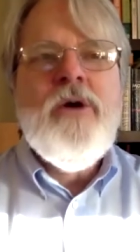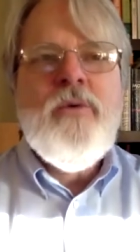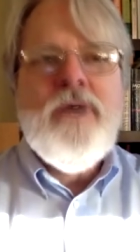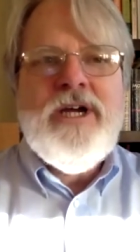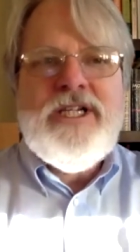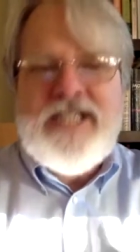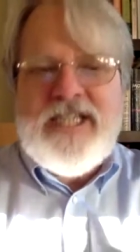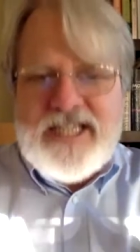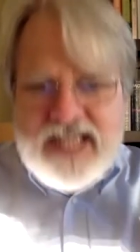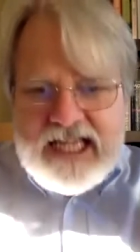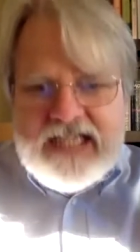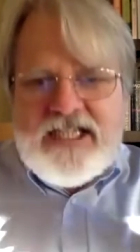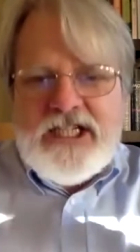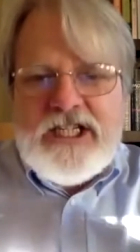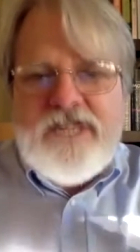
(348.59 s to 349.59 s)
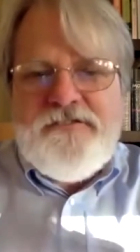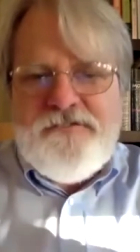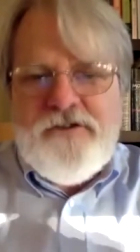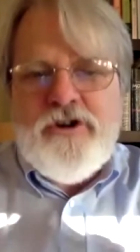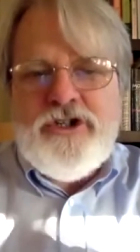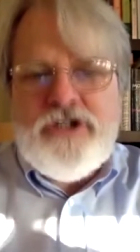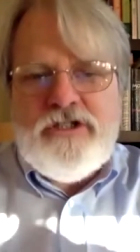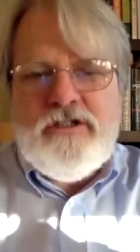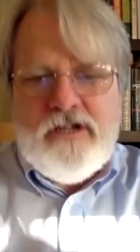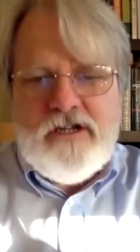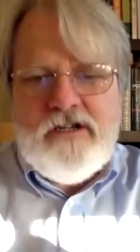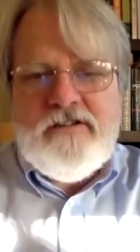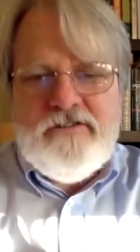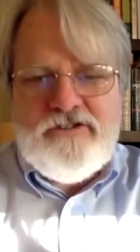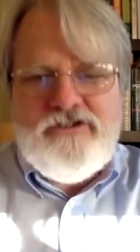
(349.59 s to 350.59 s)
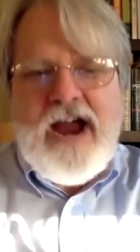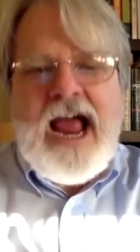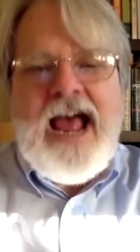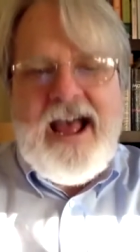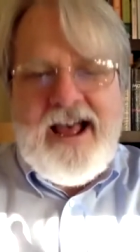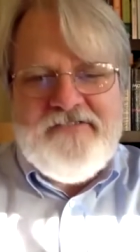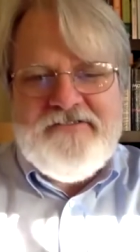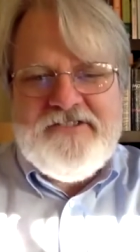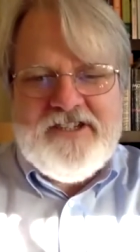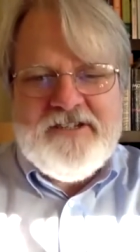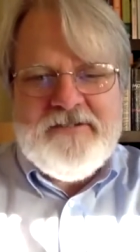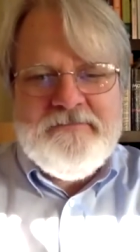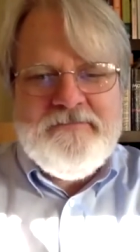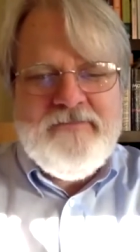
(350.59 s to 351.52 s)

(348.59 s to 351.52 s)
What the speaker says: where he says, this is the first draft.